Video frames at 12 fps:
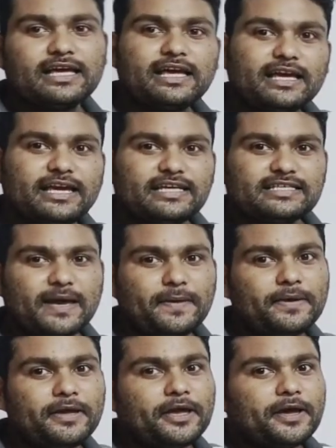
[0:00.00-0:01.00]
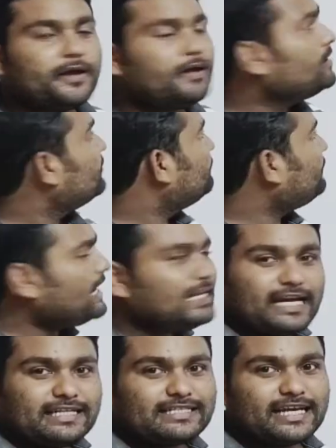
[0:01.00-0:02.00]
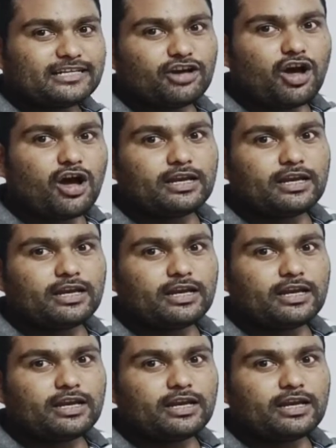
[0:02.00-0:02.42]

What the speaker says: is a finite set or